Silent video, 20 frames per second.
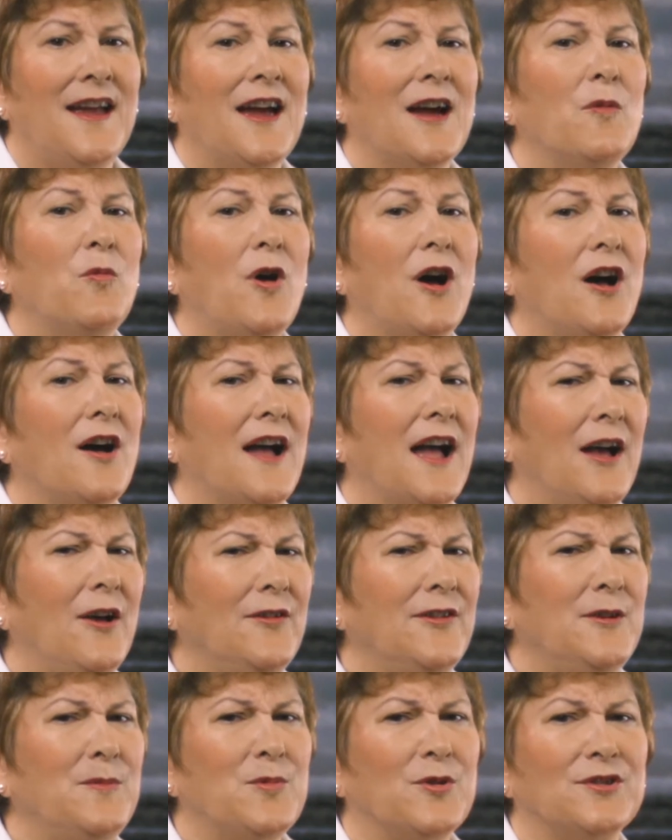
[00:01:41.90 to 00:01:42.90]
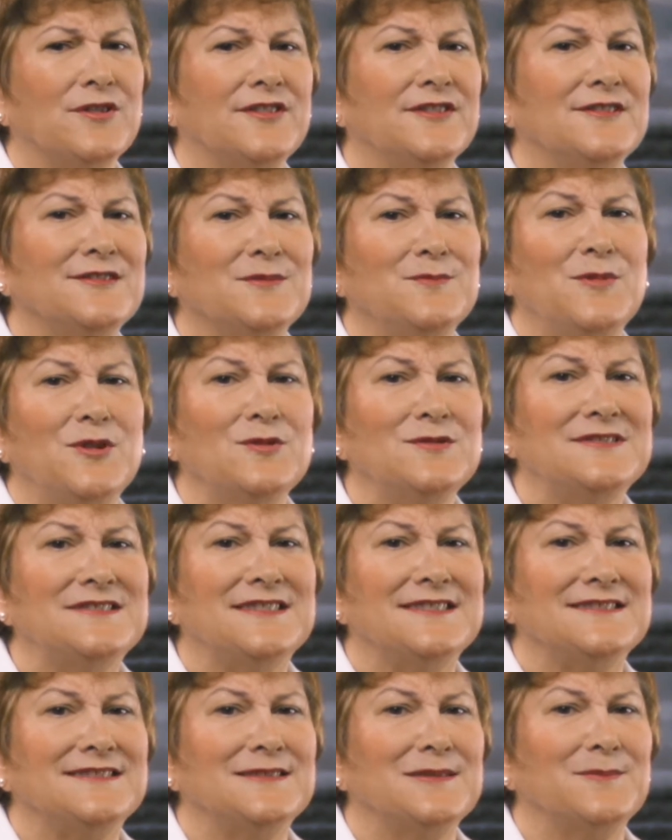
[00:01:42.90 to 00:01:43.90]
And while a healthy person's immune
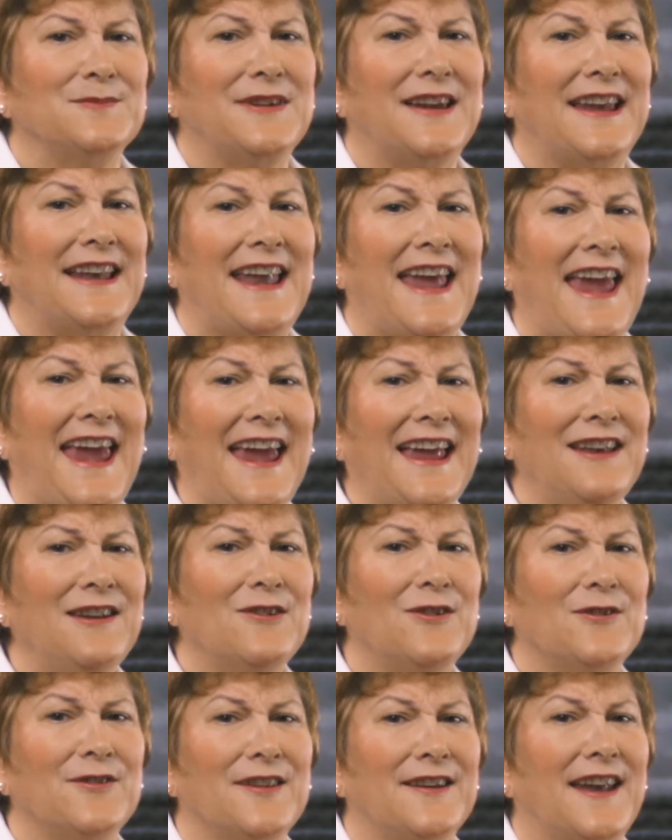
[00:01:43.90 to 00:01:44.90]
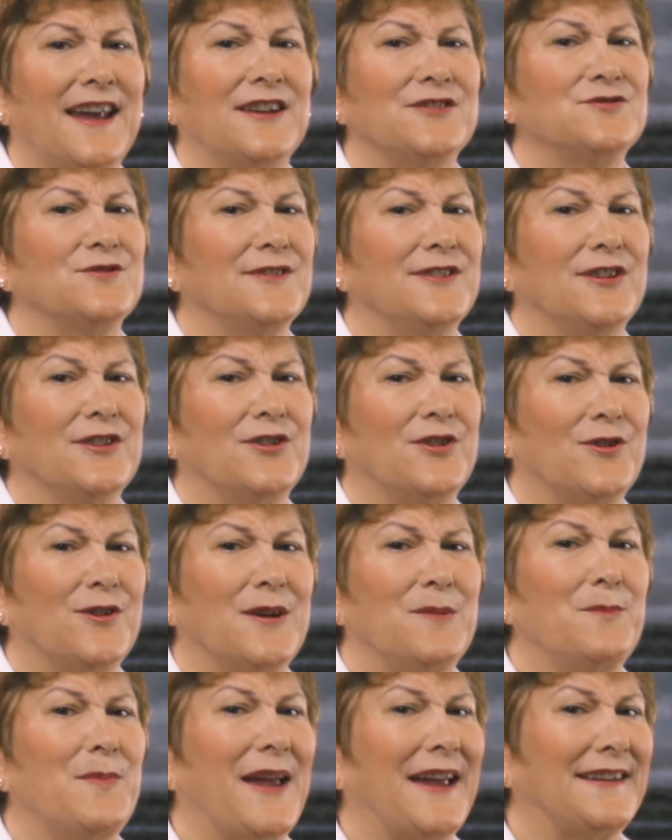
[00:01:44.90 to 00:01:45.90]
system can handle the naturally
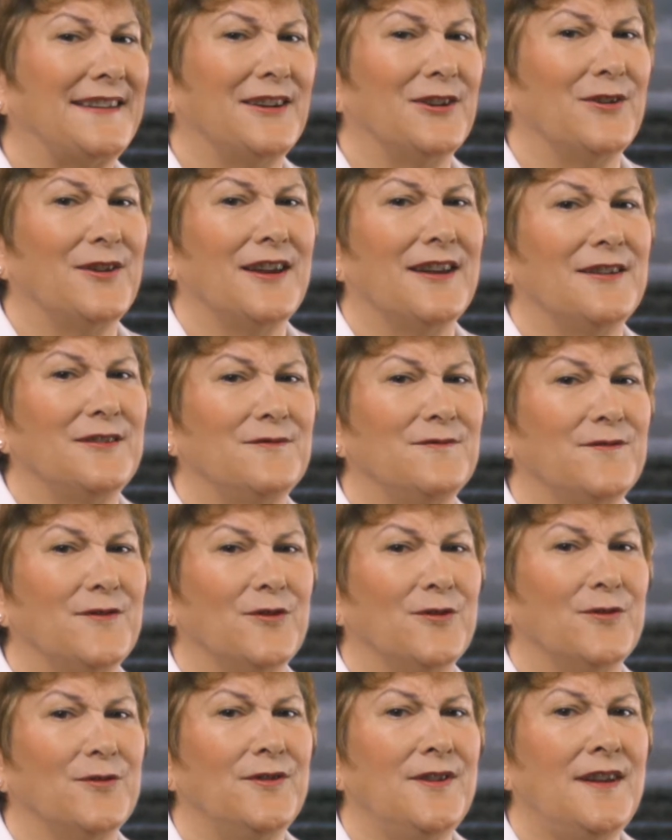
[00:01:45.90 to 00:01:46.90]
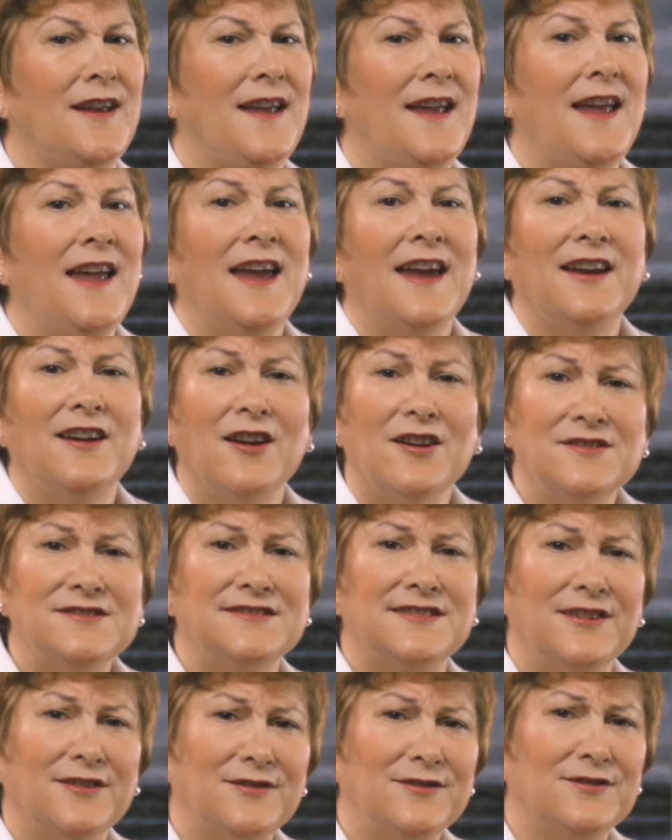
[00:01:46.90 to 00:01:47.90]
occurring bacteria in food, in our
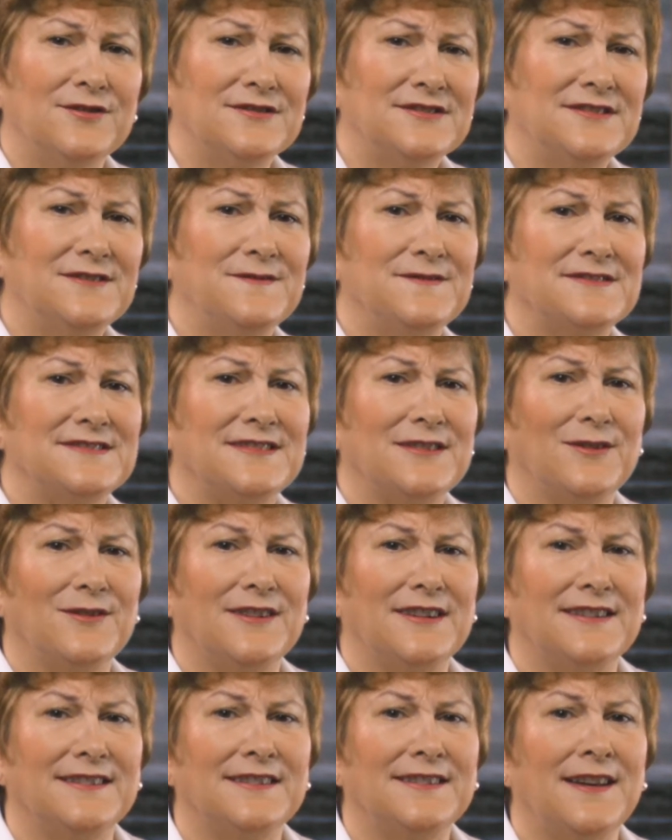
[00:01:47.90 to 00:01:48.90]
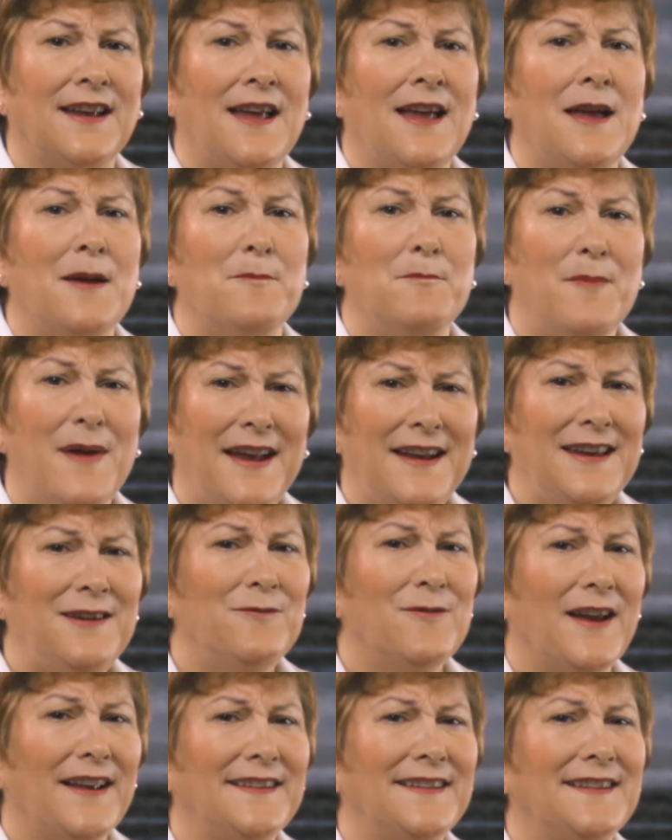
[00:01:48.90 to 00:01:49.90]
skilled nursing facilities, many
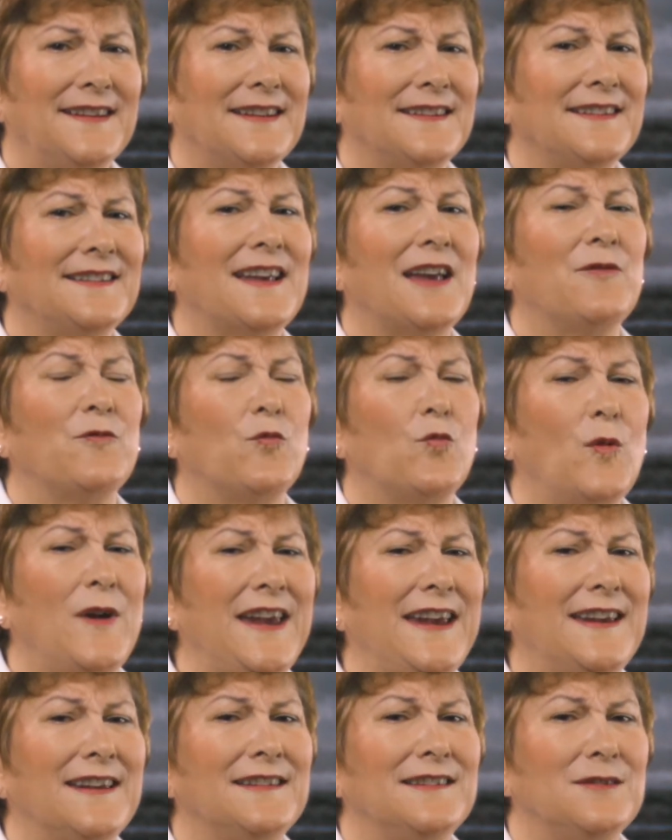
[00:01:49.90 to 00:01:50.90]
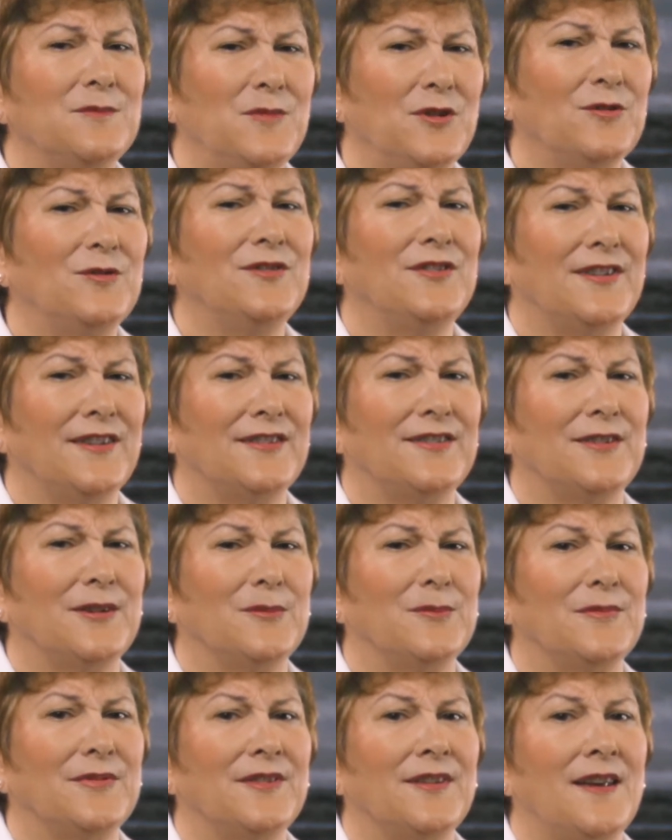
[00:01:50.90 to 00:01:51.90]
residents have weakened immune
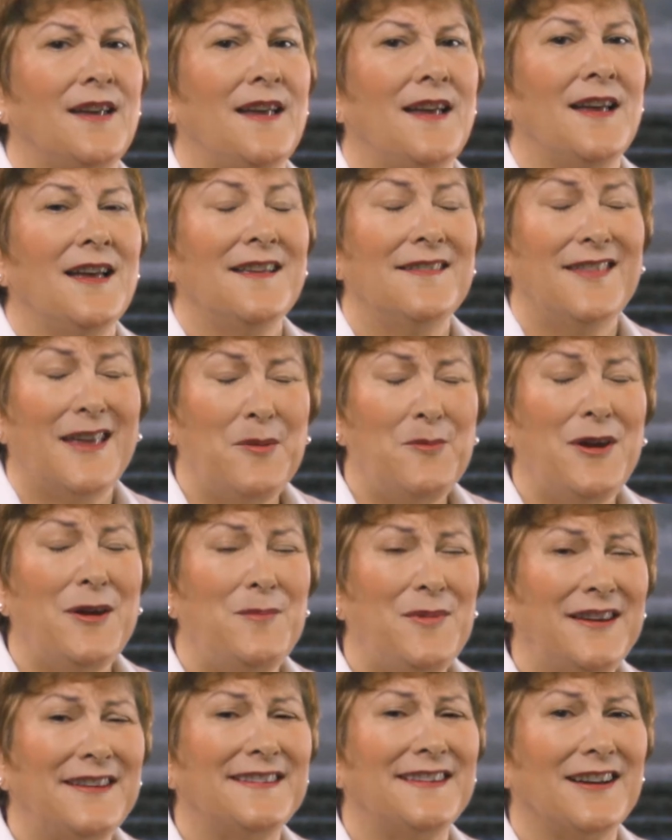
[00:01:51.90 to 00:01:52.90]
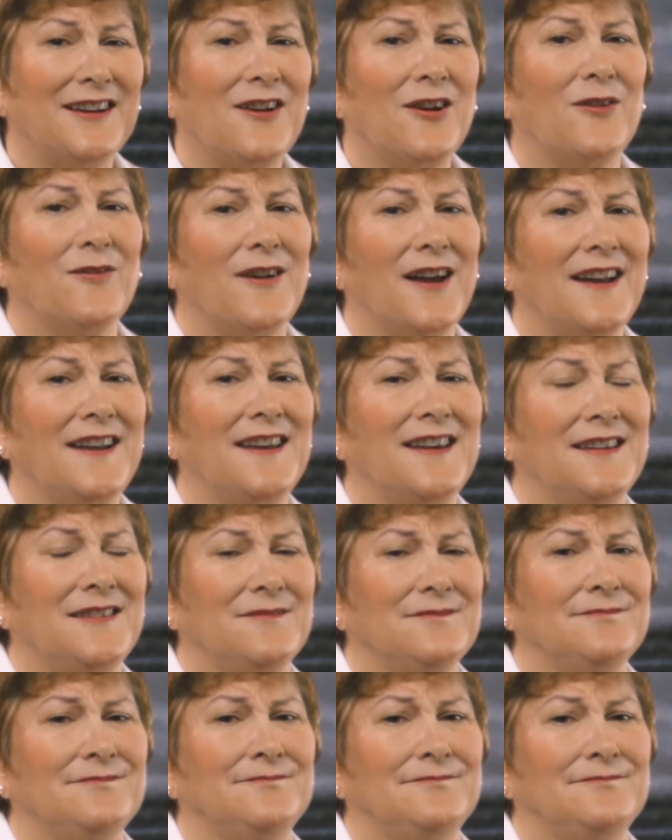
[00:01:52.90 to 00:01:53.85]
systems. They may be sick already.